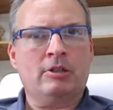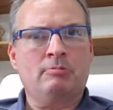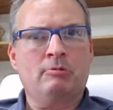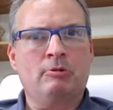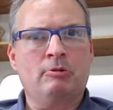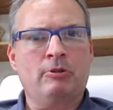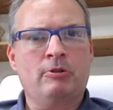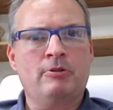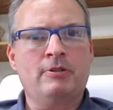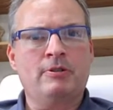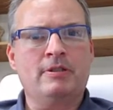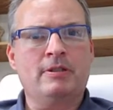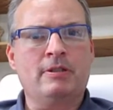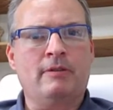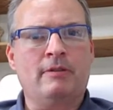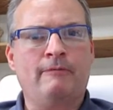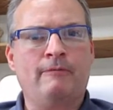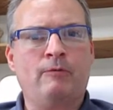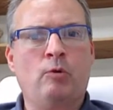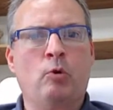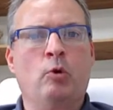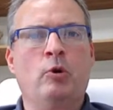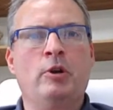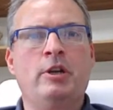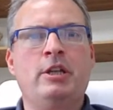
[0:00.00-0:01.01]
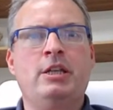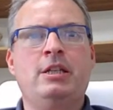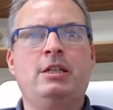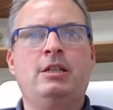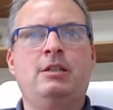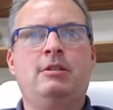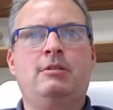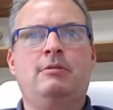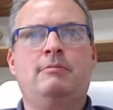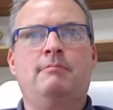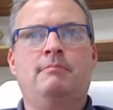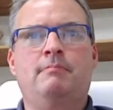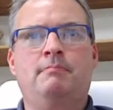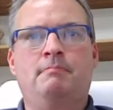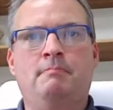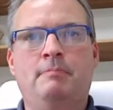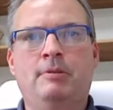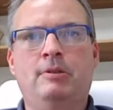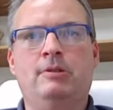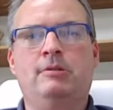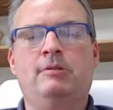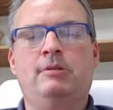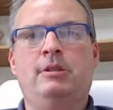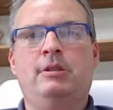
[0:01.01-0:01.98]
customer returns is a $40
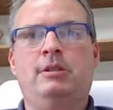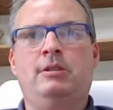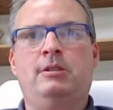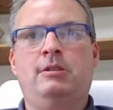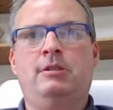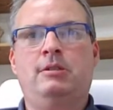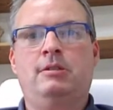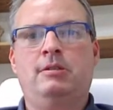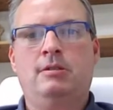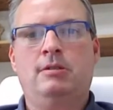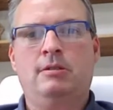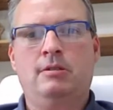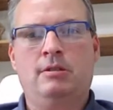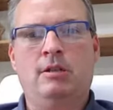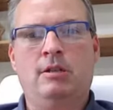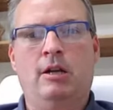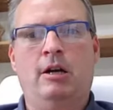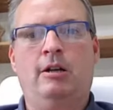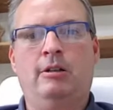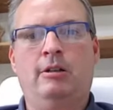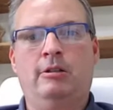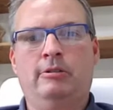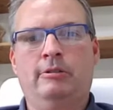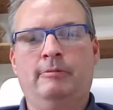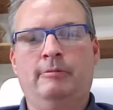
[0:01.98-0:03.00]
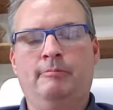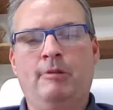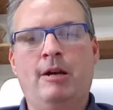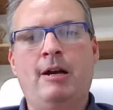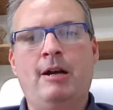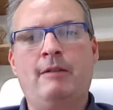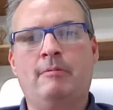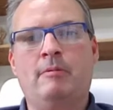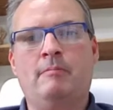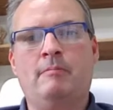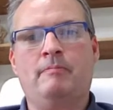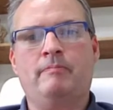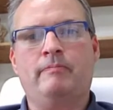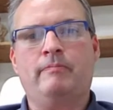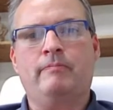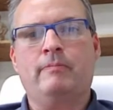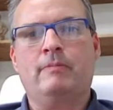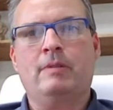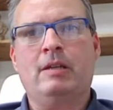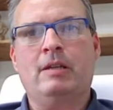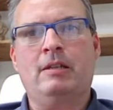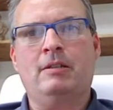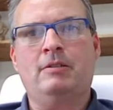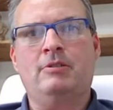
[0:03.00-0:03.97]
billion problem.
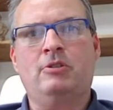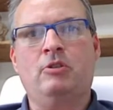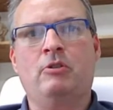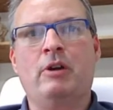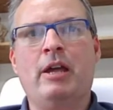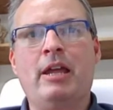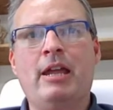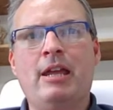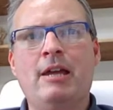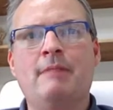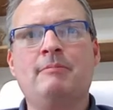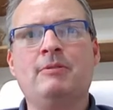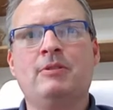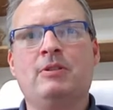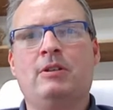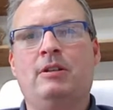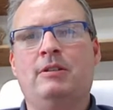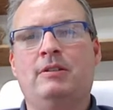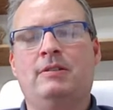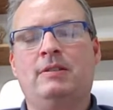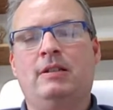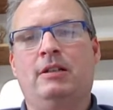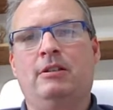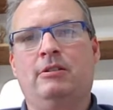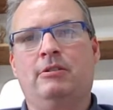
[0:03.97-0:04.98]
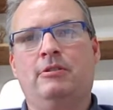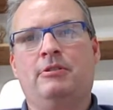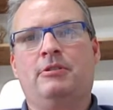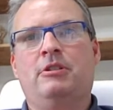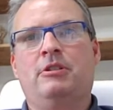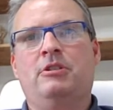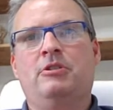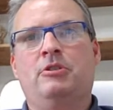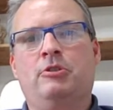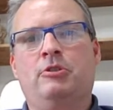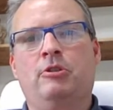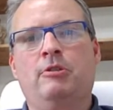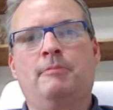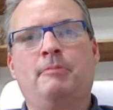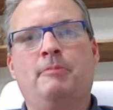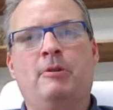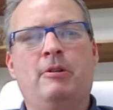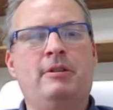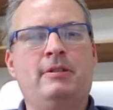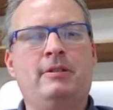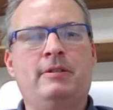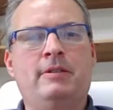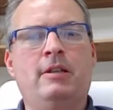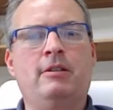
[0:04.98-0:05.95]
And so Amazon sellers,
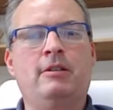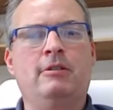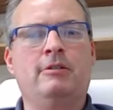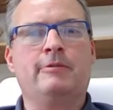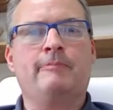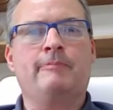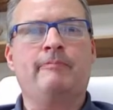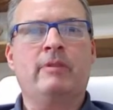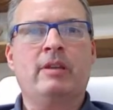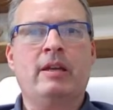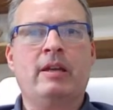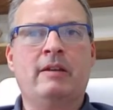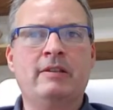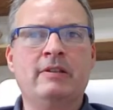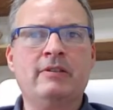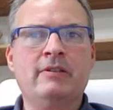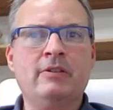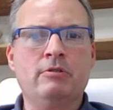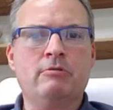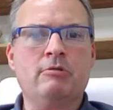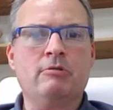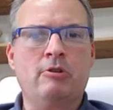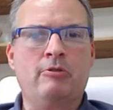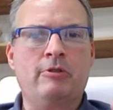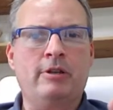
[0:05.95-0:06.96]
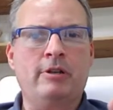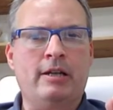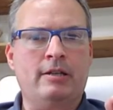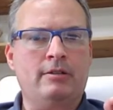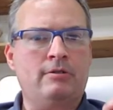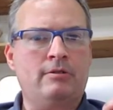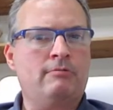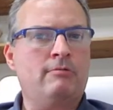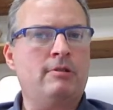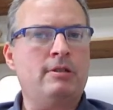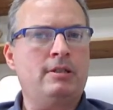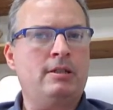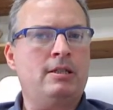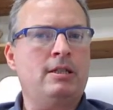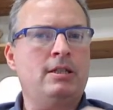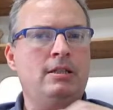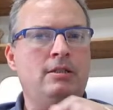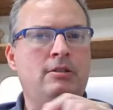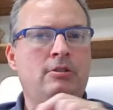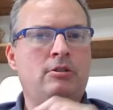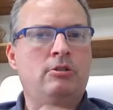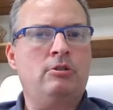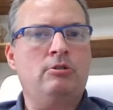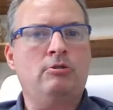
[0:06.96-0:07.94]
third-party sellers, and this is growing at
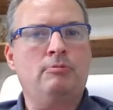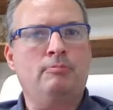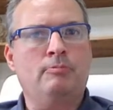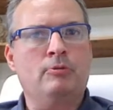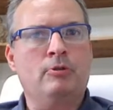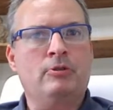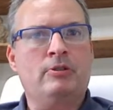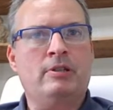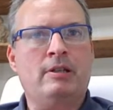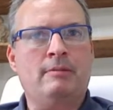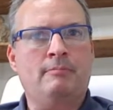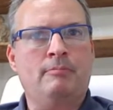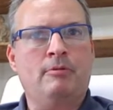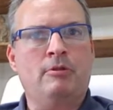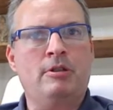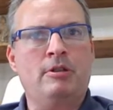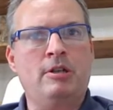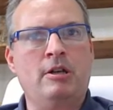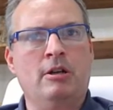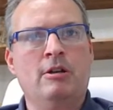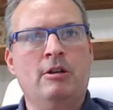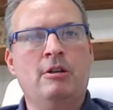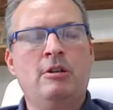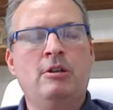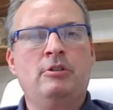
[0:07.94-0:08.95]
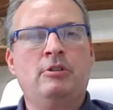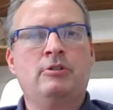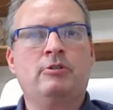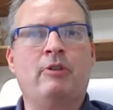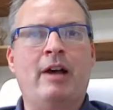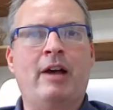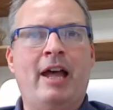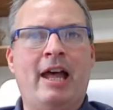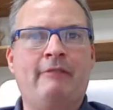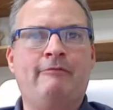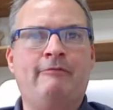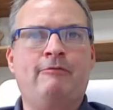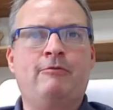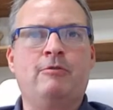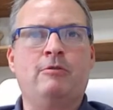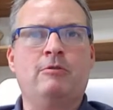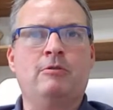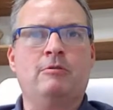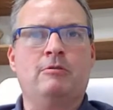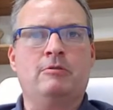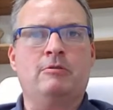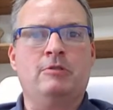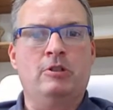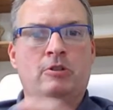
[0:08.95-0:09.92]
22% per year. So
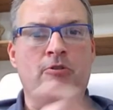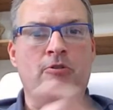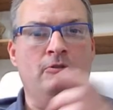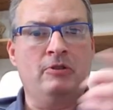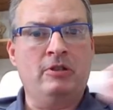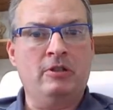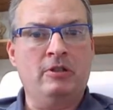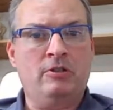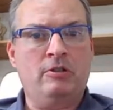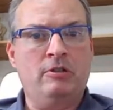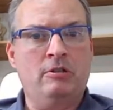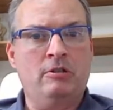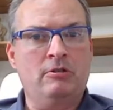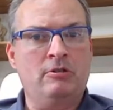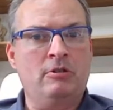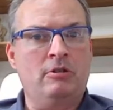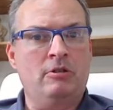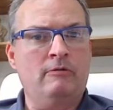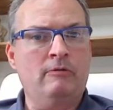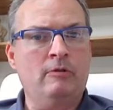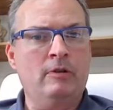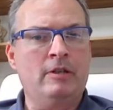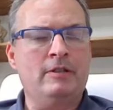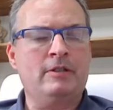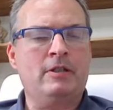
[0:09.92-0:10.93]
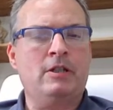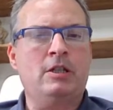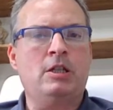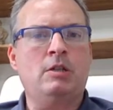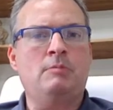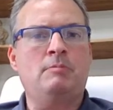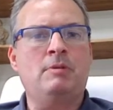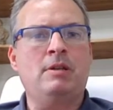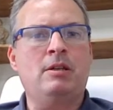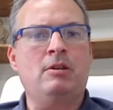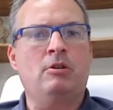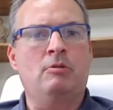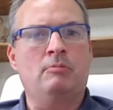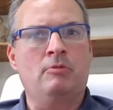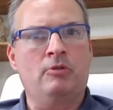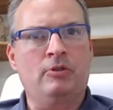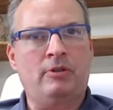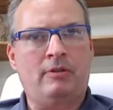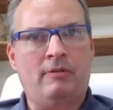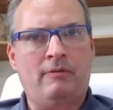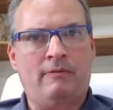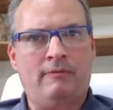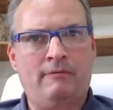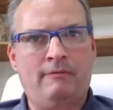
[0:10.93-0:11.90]
after this year's over, it's going to be
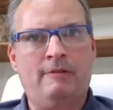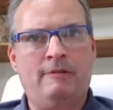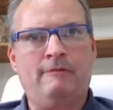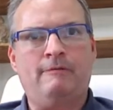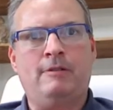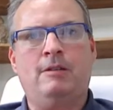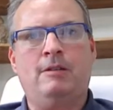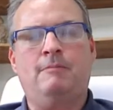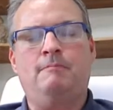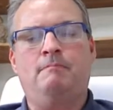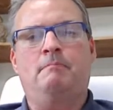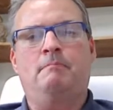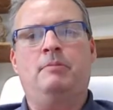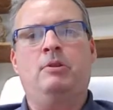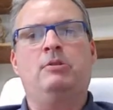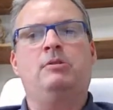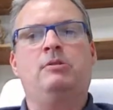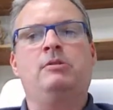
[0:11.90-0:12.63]
almost $50